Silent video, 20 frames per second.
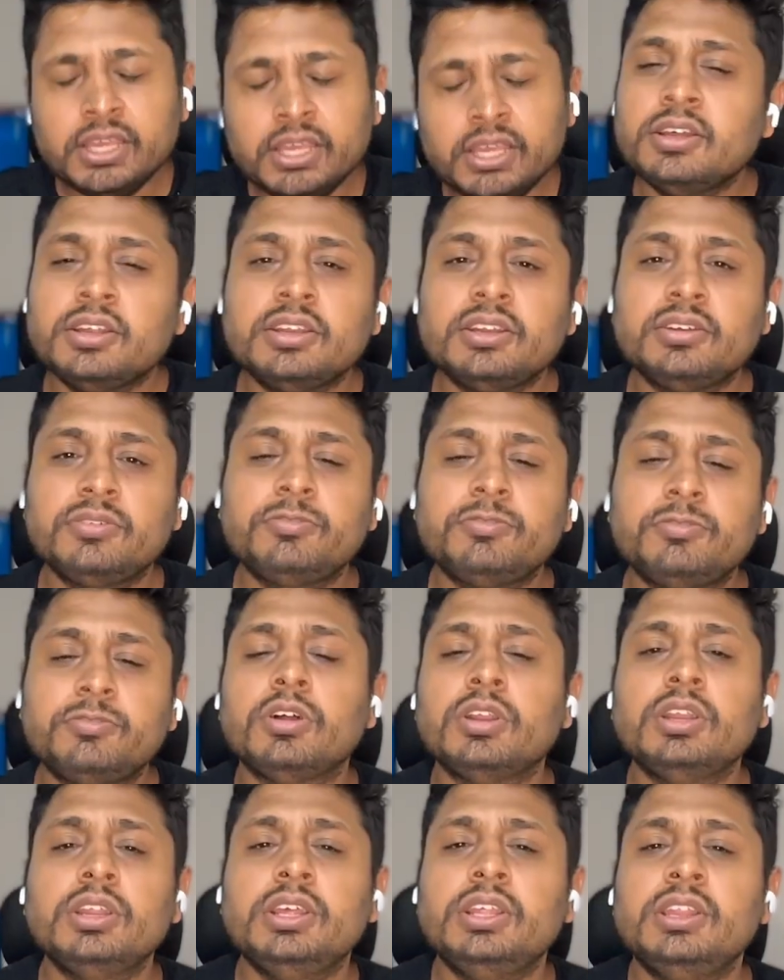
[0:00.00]
others
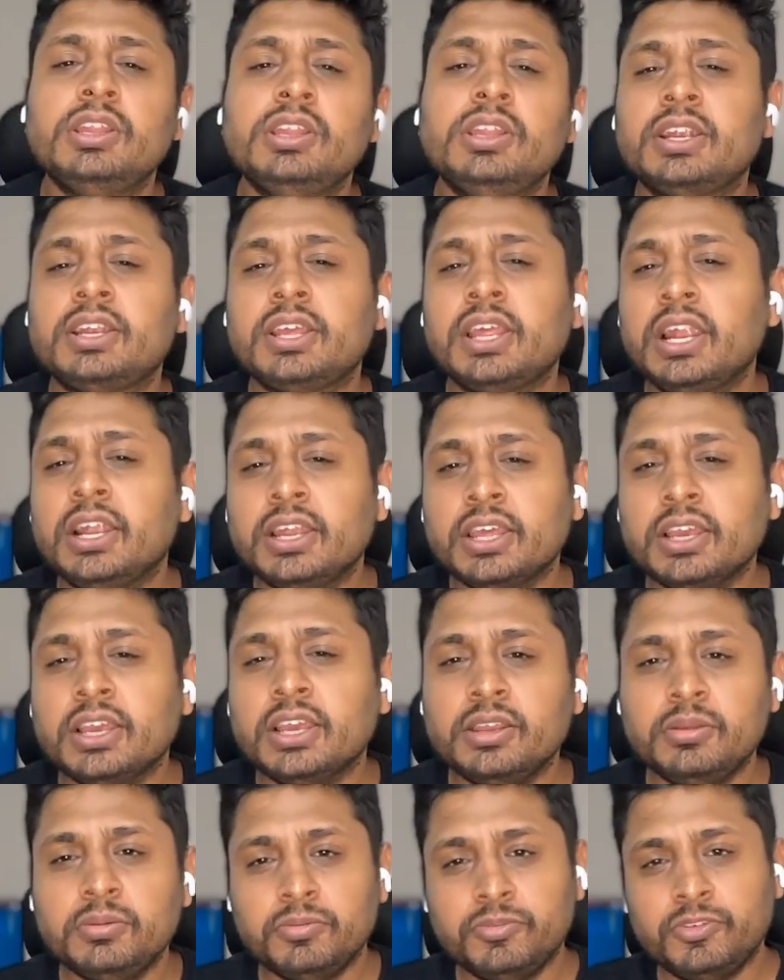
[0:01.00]
fall in that
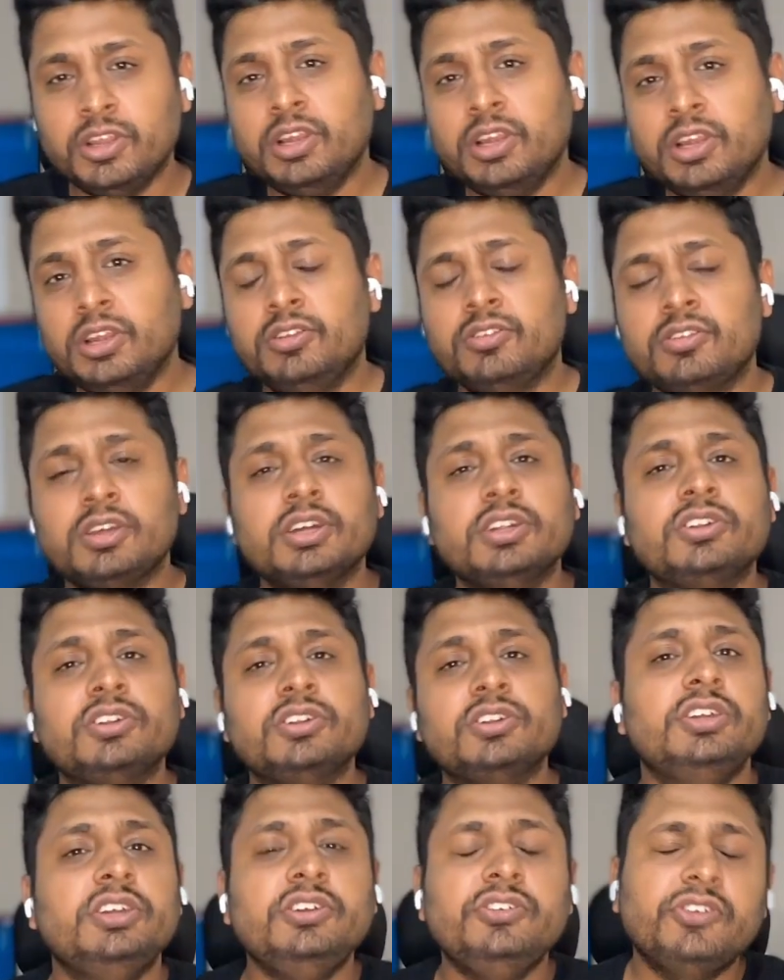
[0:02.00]
category. We'll discuss
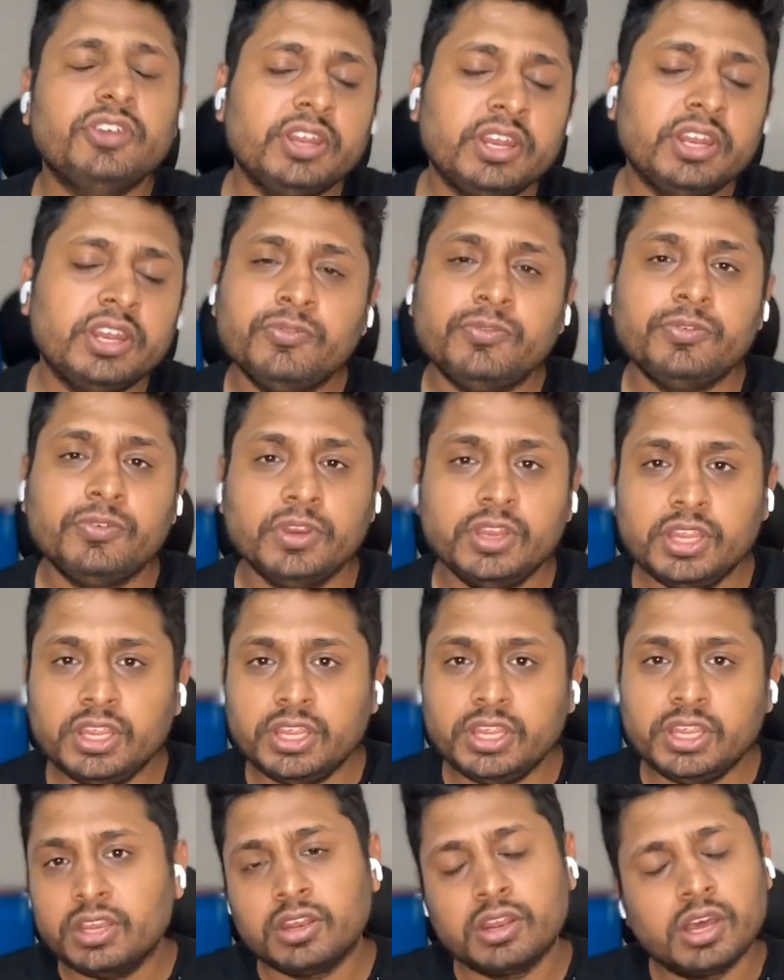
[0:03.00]
each and every
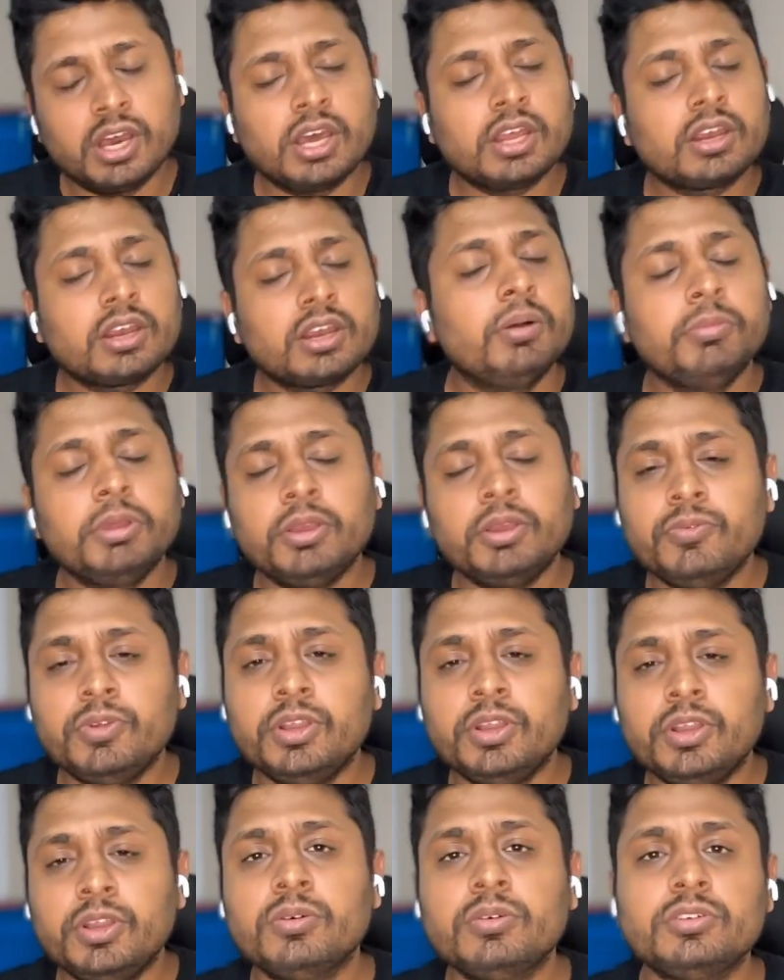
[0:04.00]
in our coming
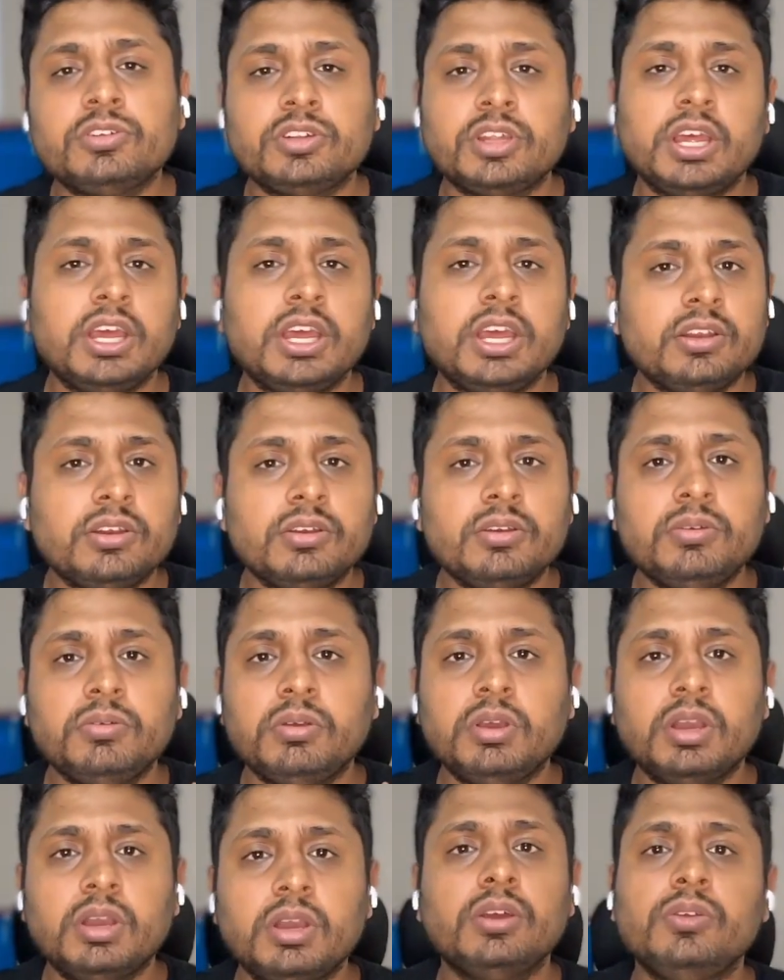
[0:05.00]
videos, and
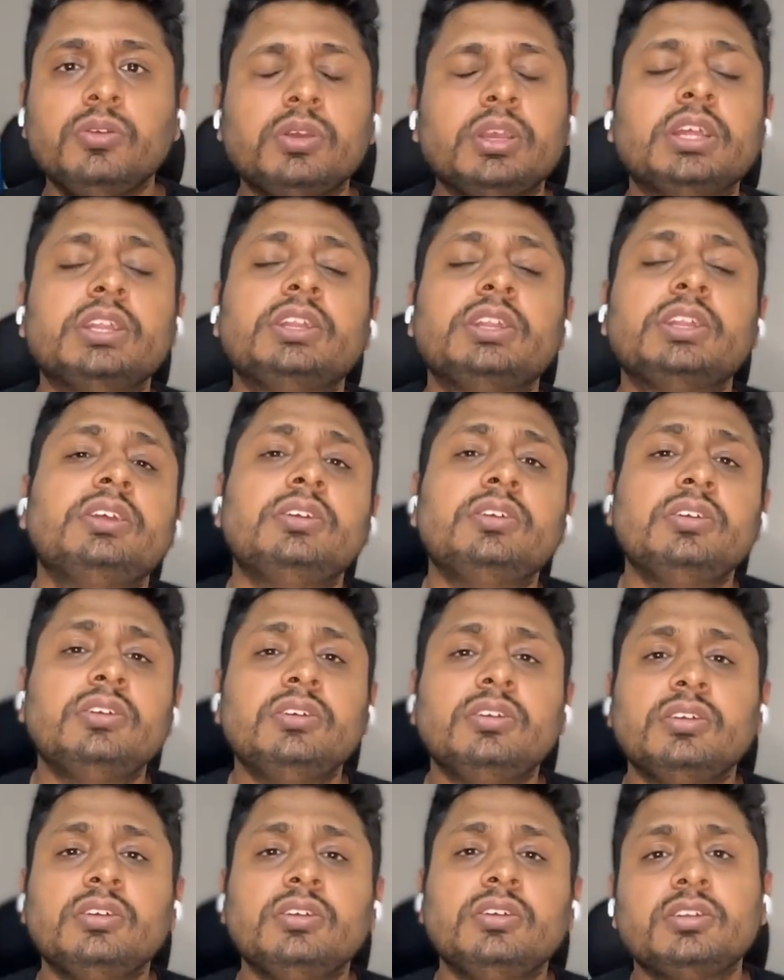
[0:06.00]
you can
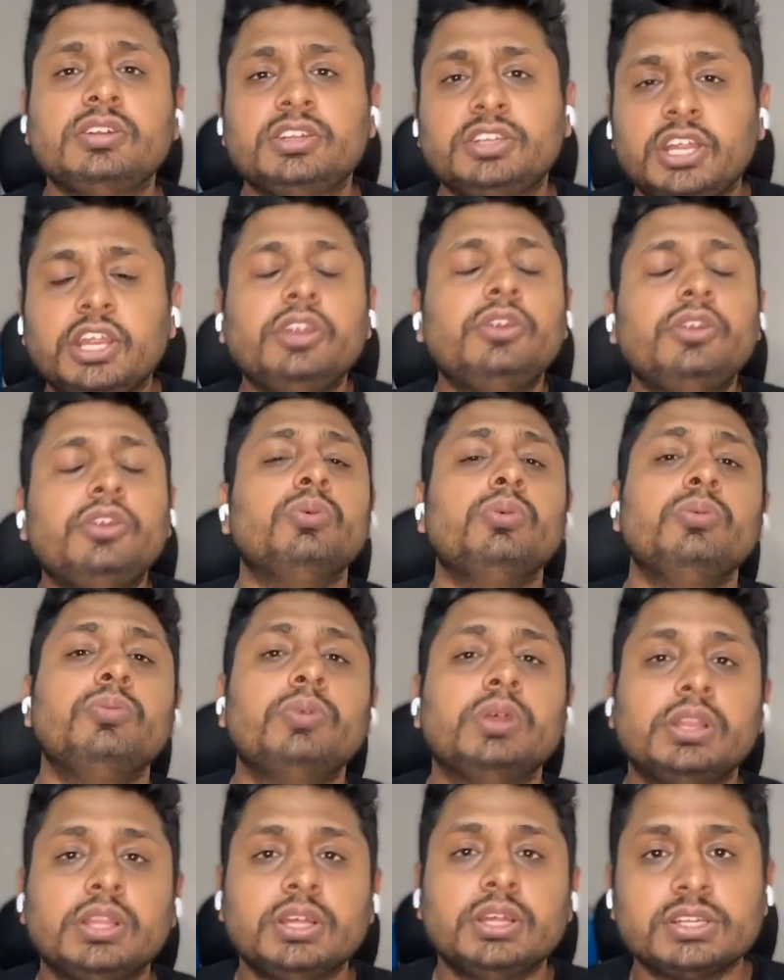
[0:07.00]
stay tuned
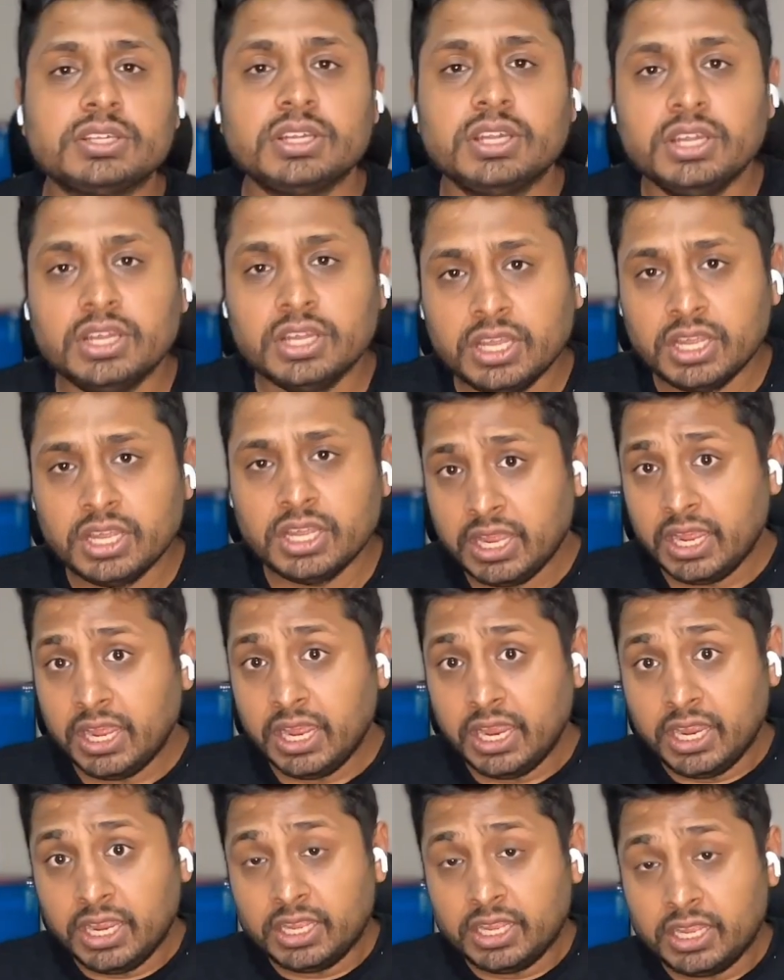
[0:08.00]
with us.
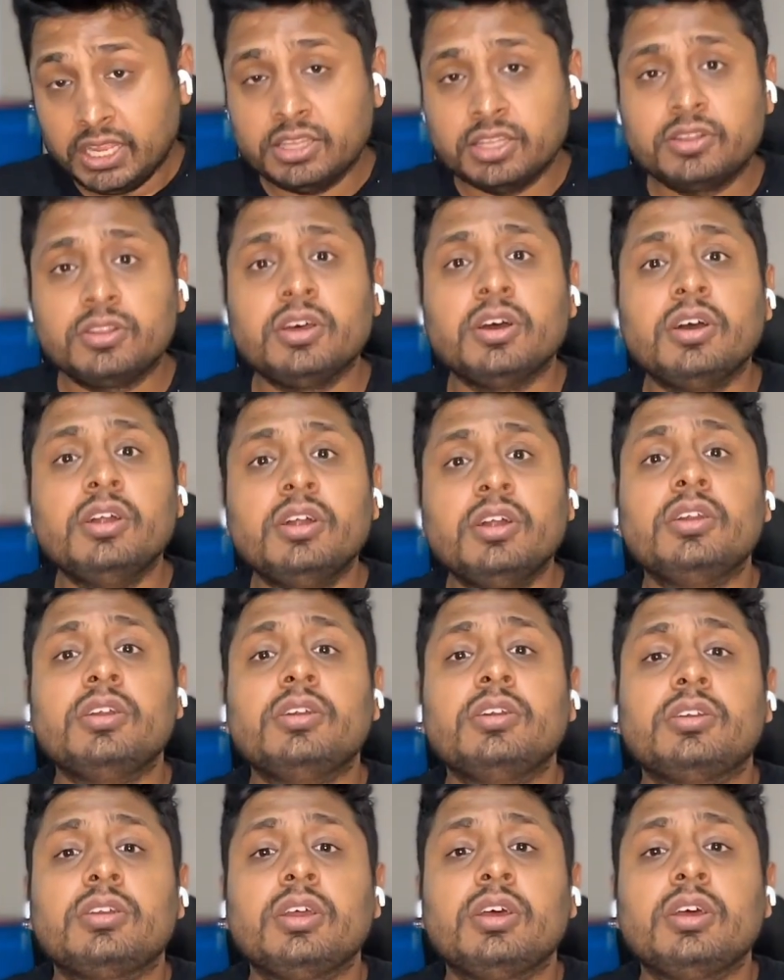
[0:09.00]
The third
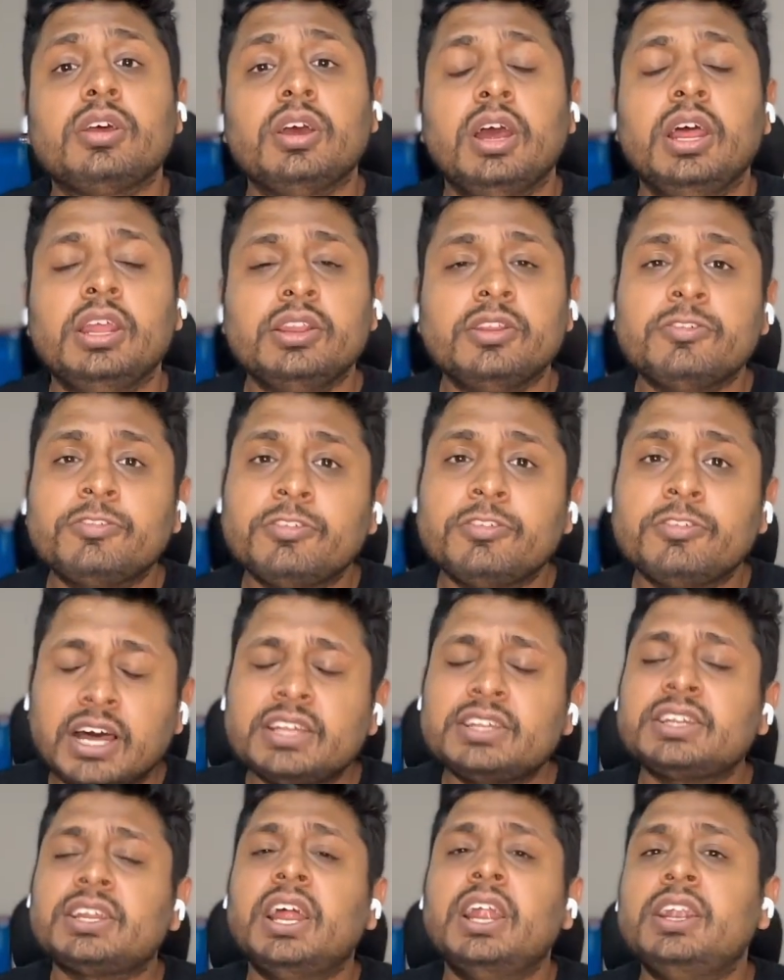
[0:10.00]
and the
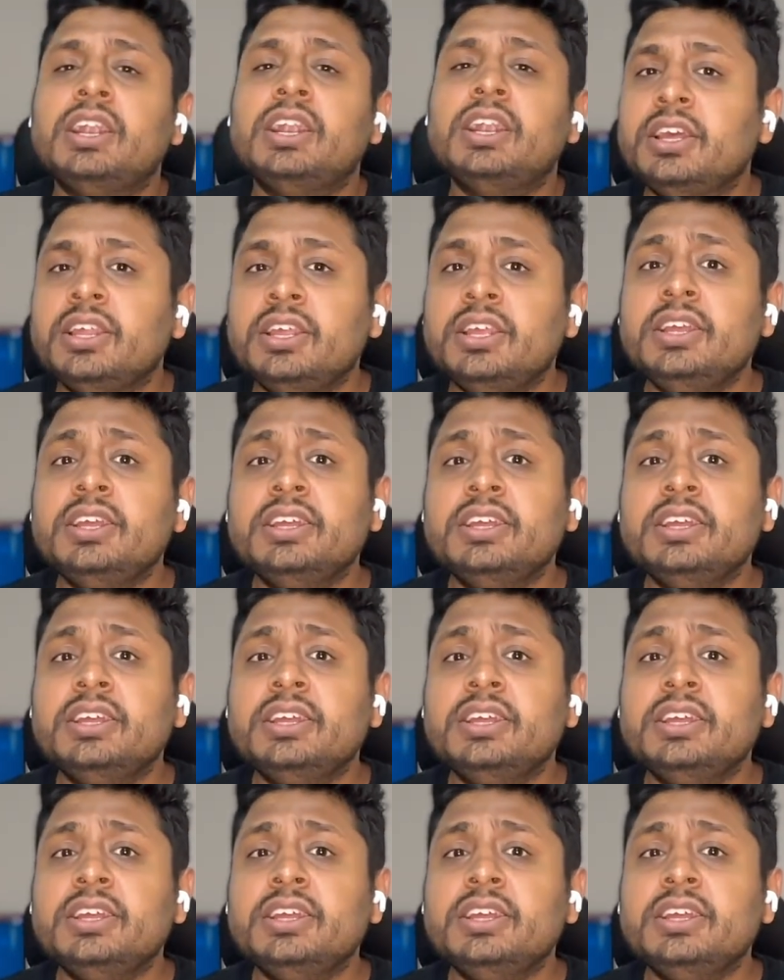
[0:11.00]
last category